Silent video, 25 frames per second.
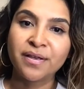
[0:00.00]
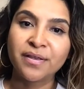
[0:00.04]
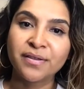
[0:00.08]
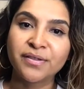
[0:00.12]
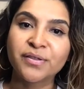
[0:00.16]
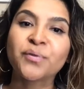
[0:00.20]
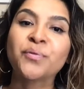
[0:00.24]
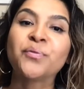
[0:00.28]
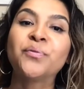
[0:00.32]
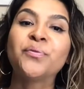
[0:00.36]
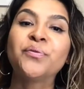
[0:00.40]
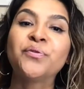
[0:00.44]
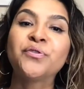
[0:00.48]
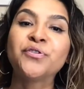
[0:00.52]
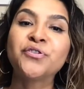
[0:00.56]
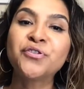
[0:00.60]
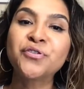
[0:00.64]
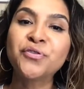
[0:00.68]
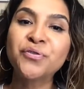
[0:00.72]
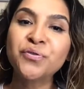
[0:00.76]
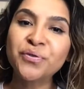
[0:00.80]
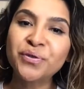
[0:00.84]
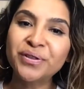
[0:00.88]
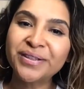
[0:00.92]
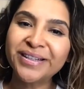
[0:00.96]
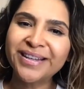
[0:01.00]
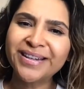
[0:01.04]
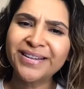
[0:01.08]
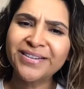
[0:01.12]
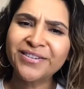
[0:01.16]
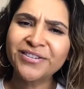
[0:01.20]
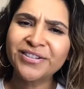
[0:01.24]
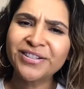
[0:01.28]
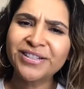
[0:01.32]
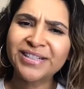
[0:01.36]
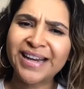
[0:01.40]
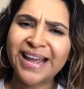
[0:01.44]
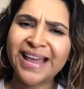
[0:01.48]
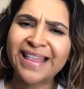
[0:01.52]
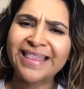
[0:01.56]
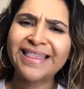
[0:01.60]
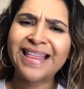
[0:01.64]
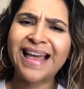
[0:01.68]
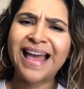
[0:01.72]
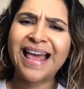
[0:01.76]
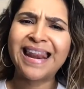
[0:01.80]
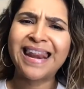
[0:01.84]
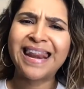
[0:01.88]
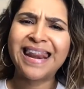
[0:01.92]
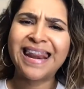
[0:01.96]
So truly understand
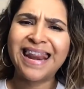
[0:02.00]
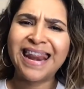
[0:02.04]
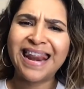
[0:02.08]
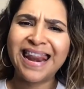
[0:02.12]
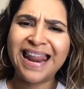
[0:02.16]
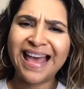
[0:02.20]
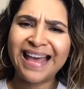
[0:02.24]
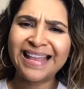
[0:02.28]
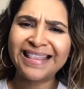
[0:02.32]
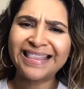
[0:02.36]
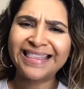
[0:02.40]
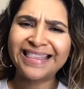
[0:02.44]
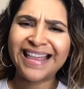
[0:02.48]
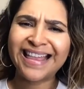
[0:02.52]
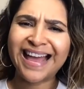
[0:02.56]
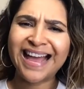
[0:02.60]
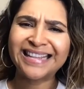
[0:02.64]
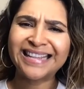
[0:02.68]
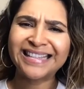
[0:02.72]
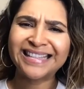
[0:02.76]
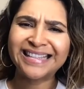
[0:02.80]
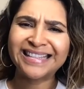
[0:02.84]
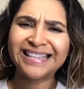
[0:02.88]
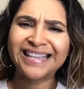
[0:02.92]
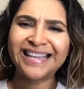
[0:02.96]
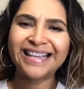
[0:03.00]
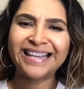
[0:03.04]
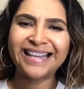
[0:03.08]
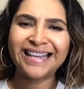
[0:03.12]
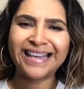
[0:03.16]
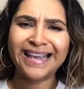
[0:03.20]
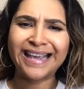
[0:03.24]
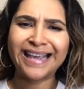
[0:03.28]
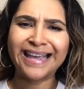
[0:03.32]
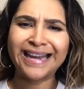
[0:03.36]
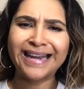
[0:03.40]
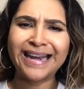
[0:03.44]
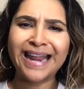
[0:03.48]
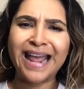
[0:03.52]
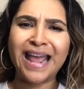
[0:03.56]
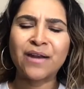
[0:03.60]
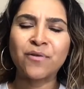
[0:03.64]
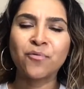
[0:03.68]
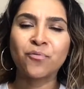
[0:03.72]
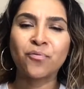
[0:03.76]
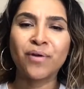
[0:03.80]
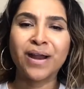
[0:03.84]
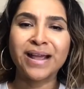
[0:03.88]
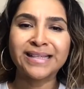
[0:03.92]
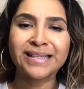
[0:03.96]
that. Let that sink in
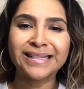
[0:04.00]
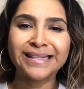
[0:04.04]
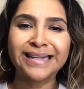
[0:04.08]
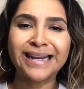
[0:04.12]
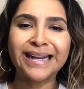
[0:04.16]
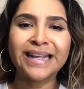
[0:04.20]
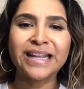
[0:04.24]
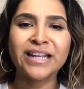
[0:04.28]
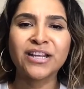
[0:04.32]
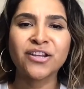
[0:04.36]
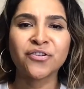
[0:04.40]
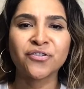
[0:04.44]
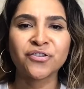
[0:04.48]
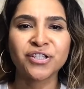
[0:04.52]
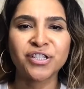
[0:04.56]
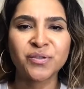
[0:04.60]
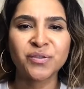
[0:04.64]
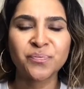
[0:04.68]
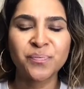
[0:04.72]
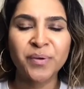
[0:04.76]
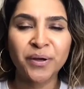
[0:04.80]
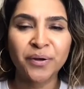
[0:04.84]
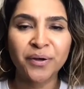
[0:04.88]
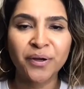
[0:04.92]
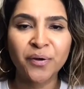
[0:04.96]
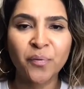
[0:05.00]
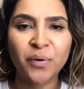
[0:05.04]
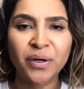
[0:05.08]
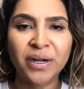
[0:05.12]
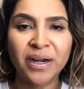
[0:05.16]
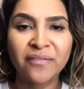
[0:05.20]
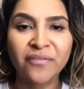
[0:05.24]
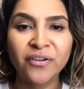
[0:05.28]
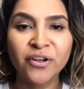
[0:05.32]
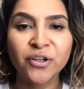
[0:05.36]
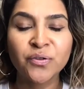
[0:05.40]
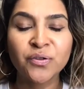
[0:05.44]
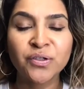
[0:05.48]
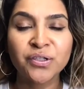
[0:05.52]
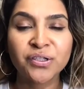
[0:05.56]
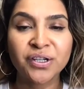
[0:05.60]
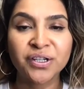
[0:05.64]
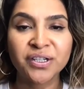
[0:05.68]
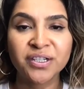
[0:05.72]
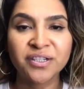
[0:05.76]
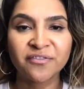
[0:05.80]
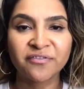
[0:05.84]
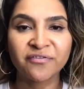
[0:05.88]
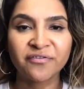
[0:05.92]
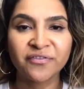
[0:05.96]
and resonate in your spirit whenever you
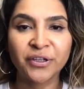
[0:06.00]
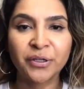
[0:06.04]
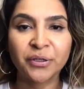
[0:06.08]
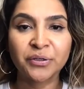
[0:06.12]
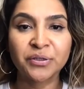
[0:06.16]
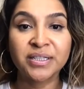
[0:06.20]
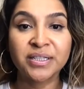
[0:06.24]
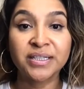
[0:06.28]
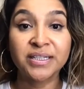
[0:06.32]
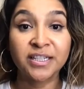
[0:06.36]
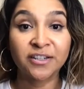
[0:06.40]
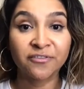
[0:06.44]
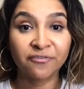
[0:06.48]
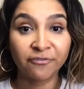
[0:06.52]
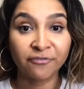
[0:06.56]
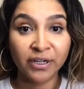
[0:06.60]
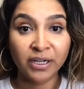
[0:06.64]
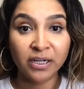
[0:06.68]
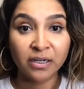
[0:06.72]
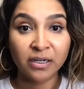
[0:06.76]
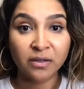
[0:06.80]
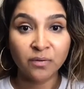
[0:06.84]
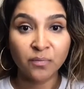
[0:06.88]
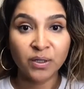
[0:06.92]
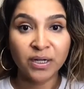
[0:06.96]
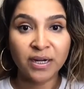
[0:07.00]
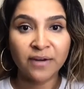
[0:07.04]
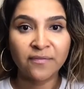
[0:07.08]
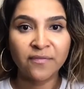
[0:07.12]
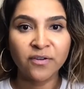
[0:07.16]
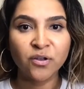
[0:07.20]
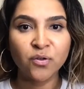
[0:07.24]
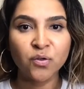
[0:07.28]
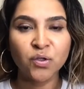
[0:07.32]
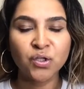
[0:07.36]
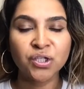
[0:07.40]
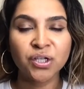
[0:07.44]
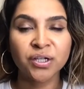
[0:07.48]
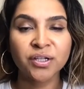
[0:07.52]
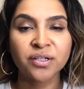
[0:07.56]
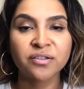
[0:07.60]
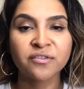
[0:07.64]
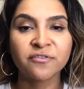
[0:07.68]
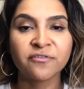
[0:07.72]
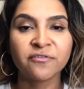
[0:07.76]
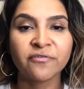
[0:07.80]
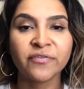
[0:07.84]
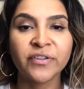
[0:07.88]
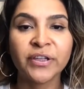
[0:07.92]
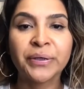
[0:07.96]
start to feel different, whenever you start to
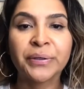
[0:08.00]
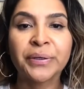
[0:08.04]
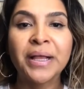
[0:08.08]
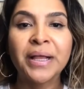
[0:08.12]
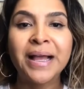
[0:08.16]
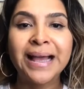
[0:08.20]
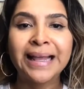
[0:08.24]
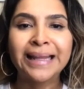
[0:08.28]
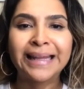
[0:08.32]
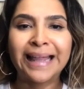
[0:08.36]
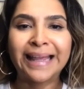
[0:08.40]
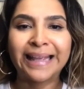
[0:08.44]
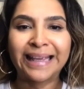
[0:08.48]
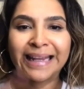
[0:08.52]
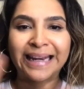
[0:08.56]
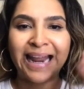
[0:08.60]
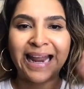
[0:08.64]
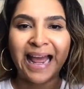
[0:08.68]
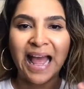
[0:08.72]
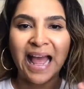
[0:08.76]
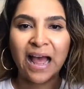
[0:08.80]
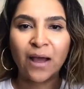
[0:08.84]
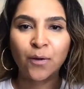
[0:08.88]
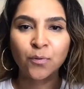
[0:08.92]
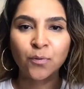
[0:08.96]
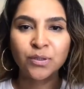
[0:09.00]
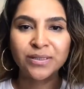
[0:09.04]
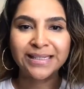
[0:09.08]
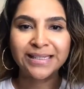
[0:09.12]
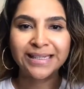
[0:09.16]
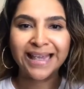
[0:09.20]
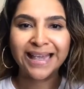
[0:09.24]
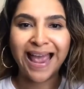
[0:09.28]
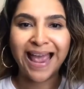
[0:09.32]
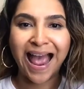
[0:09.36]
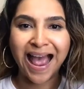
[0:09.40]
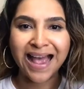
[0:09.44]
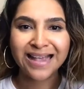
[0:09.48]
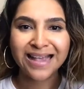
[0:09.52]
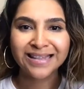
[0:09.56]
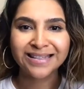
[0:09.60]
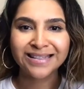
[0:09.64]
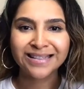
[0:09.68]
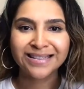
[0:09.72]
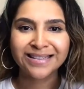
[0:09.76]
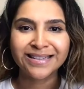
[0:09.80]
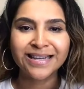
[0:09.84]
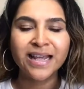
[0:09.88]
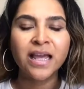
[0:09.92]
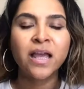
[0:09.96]
feel like an
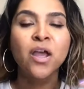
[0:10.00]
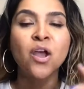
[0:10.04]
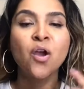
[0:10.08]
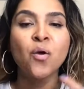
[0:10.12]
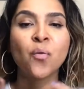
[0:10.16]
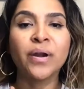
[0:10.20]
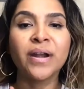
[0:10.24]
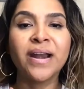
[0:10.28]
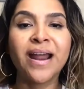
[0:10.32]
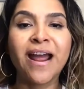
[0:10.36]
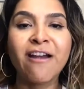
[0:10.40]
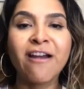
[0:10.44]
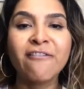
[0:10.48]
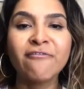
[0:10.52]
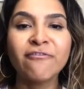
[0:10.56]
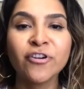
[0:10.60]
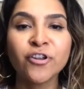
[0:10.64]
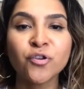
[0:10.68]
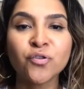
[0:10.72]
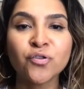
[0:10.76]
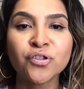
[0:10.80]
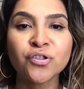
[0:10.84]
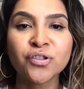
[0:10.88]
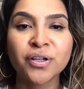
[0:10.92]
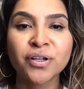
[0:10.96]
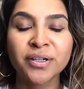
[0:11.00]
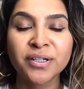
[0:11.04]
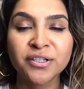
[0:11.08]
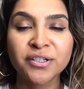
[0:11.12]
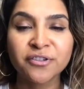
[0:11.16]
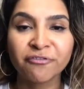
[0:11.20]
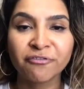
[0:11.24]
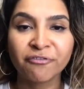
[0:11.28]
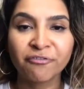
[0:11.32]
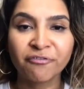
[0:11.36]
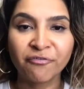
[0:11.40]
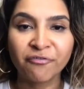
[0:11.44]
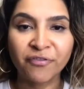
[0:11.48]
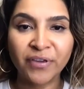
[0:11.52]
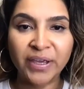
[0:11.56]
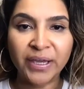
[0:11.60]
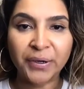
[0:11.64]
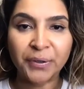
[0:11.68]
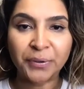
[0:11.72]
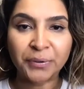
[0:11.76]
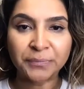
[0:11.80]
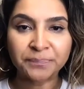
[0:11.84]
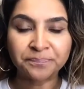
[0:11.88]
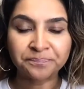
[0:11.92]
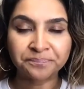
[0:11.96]
outcast, whenever you start to
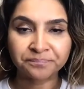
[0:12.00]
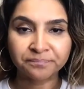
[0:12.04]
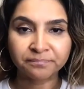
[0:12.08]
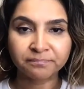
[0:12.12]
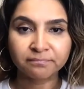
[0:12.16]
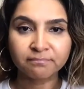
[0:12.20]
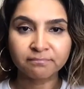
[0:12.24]
feel